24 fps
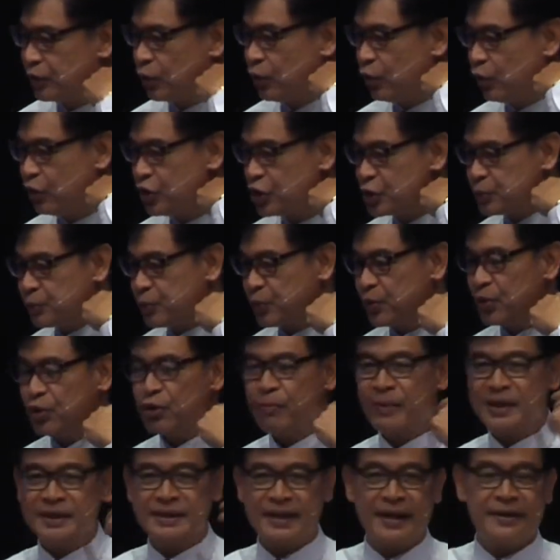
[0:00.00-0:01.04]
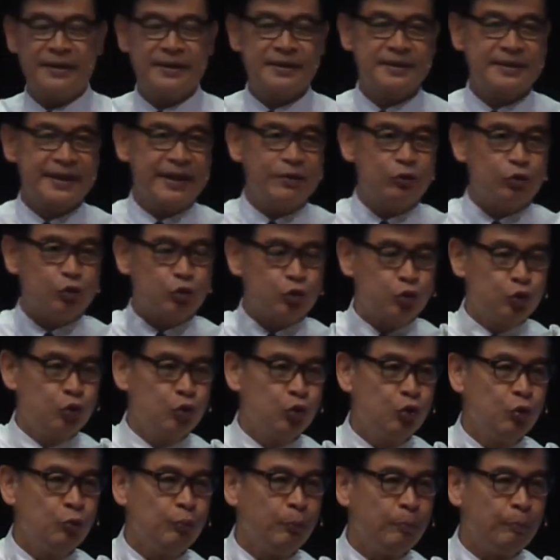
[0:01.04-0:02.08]
the Holy Spirit, you must understand
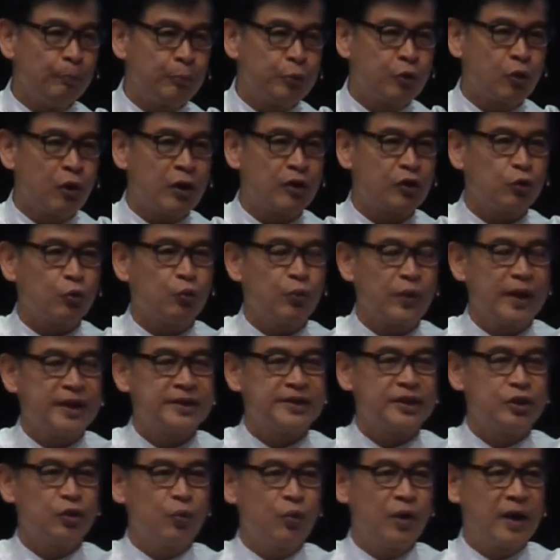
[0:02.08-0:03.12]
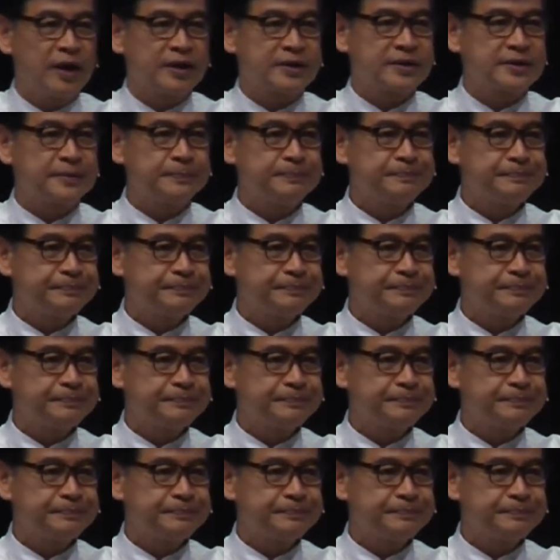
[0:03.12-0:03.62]
two broad ways He works.